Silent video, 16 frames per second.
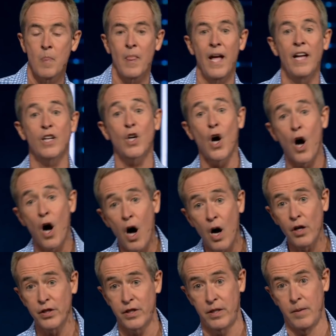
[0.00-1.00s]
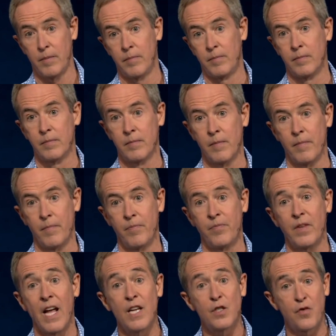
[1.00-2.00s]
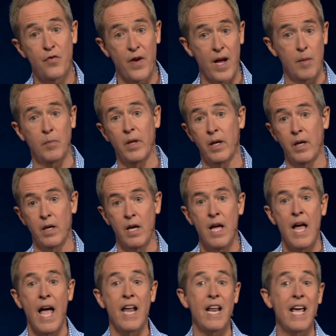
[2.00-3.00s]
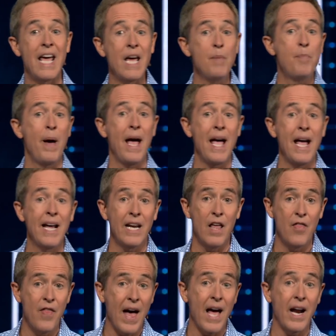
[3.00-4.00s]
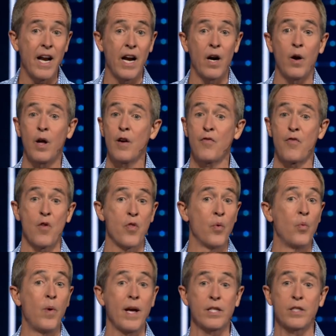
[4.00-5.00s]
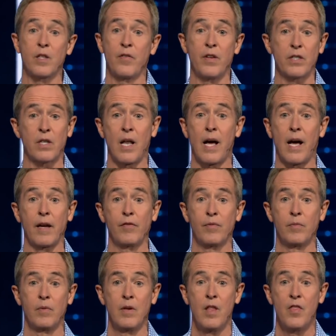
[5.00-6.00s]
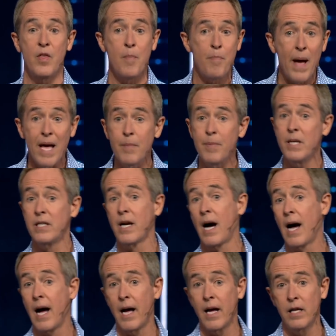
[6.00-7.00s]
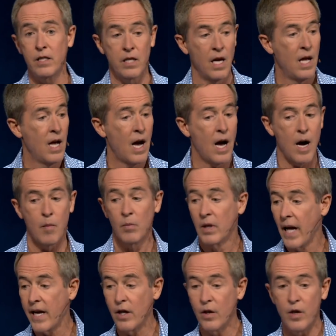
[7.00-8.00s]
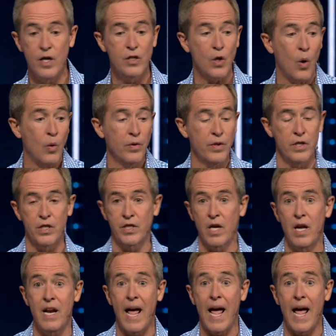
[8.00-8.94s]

It cost him his family, and he paid in that area for the rest of his life. The baby dies. Later, his oldest son,